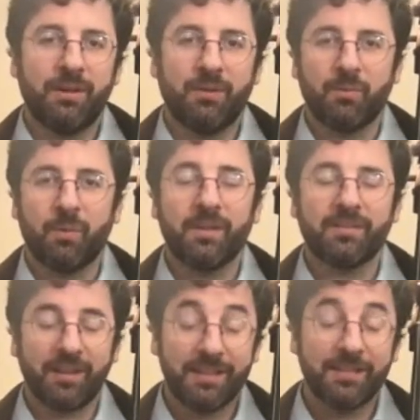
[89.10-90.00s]
what
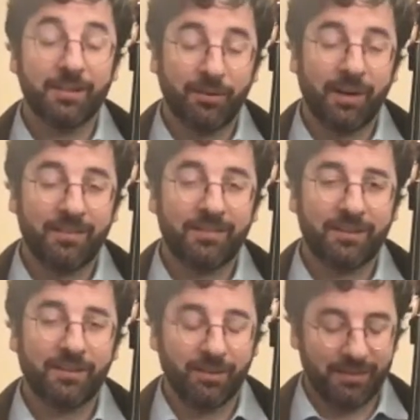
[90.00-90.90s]
it's like to learn as an
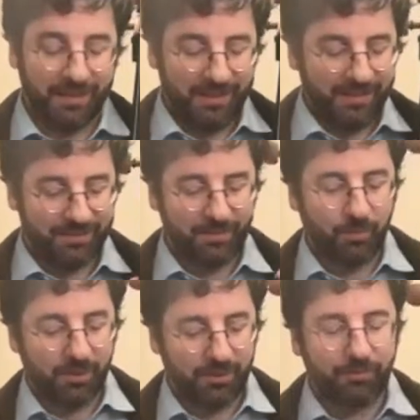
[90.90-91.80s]
adult, this
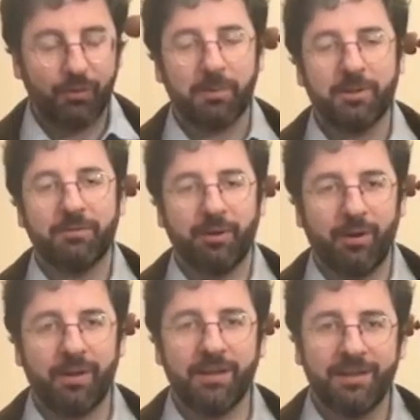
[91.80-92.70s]
wonderful but
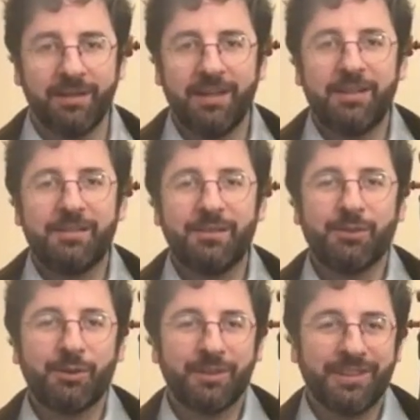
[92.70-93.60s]
very
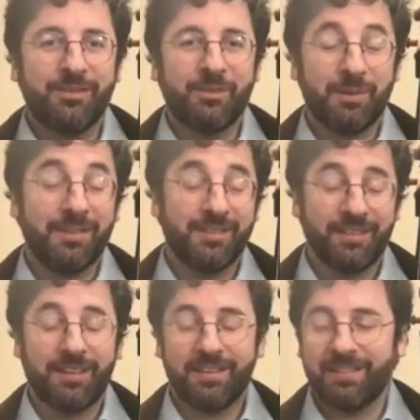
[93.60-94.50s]
difficult instrument. And
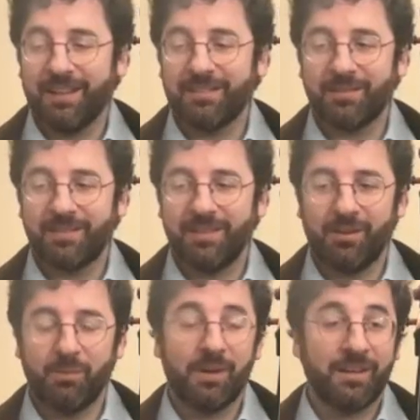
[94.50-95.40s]
that's,
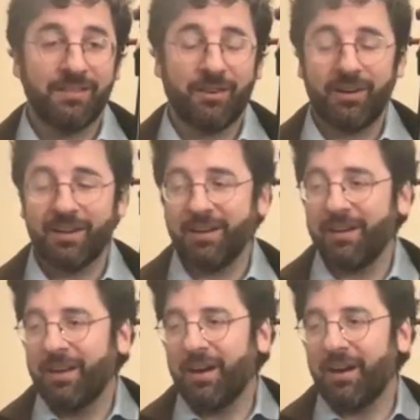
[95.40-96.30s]
when I started.
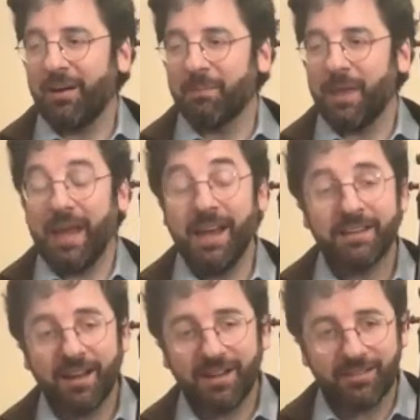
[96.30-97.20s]

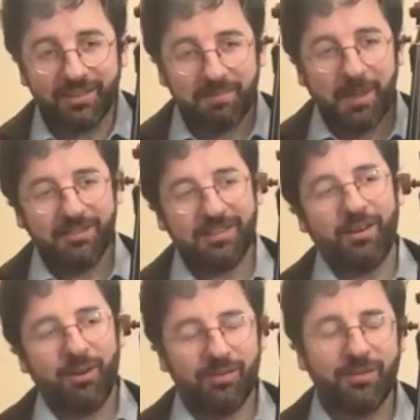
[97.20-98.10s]
And I should mention
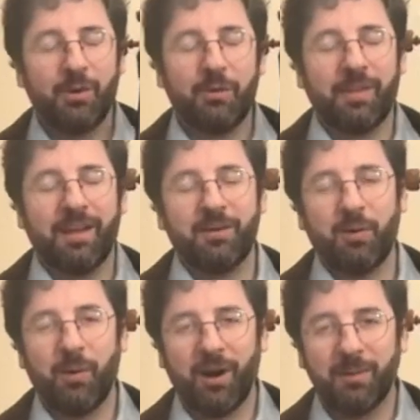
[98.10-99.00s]
also that
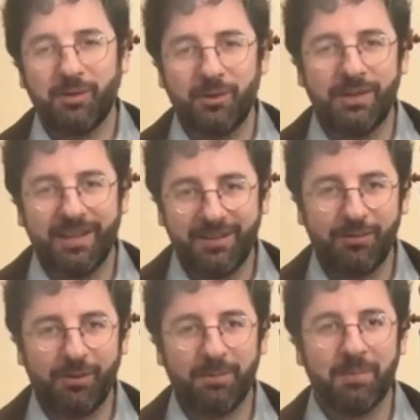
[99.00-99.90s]
where I'm tuning in
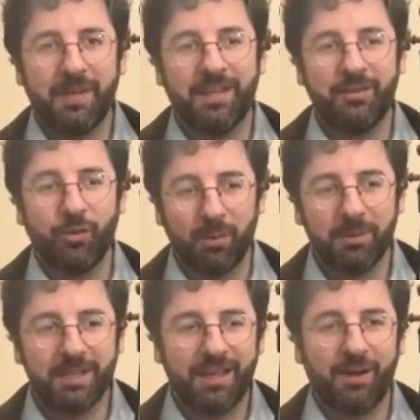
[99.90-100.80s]
from,
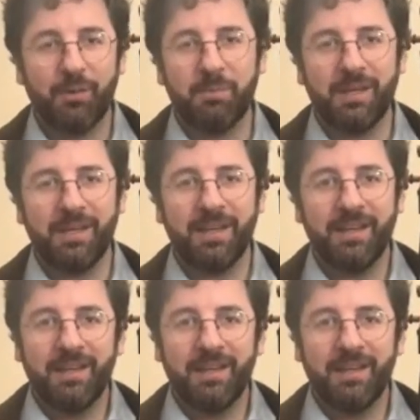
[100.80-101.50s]
normally I would be